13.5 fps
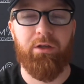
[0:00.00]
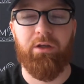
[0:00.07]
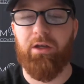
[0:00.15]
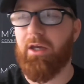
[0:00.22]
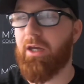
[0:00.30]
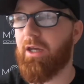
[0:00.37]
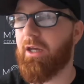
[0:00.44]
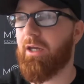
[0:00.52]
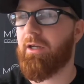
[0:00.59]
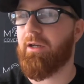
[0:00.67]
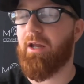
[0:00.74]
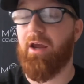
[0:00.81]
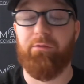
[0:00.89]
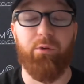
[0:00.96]
and
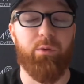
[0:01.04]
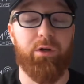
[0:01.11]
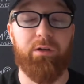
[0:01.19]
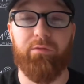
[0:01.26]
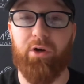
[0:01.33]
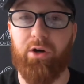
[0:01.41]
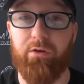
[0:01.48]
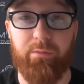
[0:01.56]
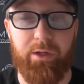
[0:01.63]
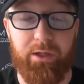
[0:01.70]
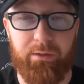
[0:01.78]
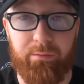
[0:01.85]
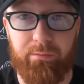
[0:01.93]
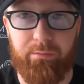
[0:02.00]
everyone involved,
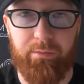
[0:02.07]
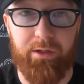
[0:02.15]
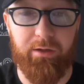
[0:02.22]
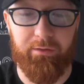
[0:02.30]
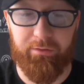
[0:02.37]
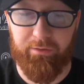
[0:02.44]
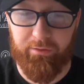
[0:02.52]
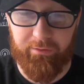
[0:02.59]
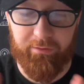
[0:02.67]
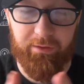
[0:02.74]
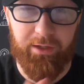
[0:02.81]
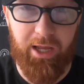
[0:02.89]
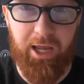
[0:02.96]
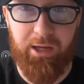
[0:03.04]
man, because this is
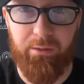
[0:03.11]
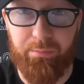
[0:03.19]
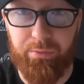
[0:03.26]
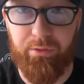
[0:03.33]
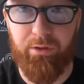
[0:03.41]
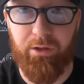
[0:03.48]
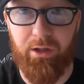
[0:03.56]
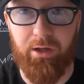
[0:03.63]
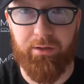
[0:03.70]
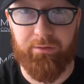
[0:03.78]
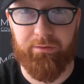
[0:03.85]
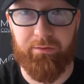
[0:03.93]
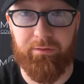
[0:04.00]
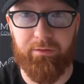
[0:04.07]
an A
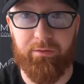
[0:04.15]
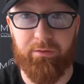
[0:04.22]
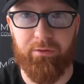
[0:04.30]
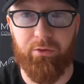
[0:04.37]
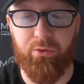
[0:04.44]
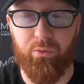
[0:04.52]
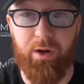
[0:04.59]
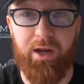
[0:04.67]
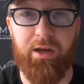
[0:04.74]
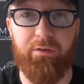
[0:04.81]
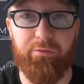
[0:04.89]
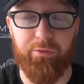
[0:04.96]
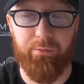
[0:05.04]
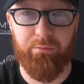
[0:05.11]
plus grade
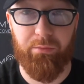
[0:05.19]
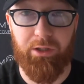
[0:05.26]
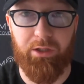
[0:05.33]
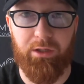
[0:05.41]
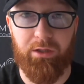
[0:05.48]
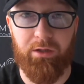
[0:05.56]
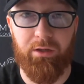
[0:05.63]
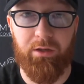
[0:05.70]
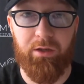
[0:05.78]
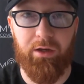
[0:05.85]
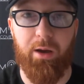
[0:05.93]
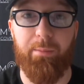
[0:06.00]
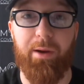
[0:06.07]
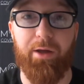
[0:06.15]
from me
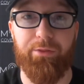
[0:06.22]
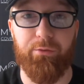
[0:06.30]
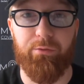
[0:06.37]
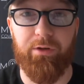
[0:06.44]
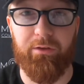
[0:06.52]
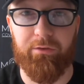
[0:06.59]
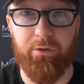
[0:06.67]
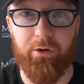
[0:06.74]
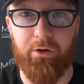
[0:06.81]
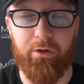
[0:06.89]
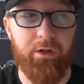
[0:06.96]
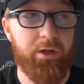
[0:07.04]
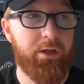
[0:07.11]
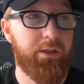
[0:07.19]
about the
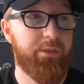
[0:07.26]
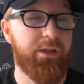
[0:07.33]
restart. The